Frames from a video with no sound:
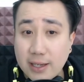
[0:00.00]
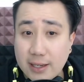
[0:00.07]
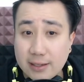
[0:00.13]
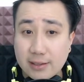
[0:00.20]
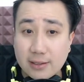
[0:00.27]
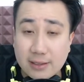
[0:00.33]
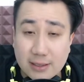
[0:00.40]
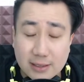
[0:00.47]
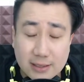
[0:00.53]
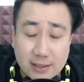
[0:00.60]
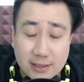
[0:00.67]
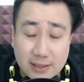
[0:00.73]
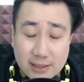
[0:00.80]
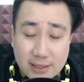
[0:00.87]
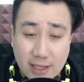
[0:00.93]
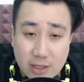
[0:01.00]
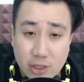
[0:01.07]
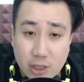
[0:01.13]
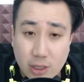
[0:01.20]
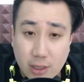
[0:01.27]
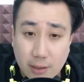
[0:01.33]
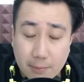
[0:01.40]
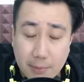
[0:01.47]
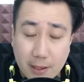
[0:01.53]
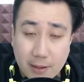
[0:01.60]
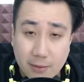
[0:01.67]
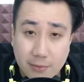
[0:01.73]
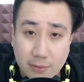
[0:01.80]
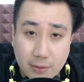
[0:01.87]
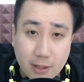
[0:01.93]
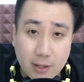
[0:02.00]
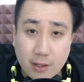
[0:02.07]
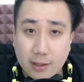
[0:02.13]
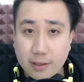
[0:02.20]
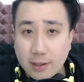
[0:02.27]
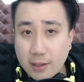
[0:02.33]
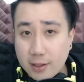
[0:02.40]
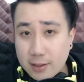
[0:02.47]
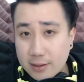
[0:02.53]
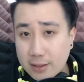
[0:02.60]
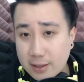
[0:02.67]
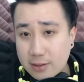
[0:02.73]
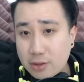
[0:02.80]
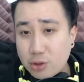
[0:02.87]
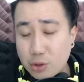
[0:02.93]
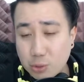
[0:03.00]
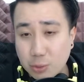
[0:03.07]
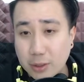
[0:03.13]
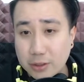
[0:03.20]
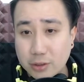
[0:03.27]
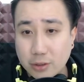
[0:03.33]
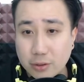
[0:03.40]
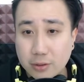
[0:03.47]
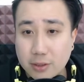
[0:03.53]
and this is such a powerful card that you want to do.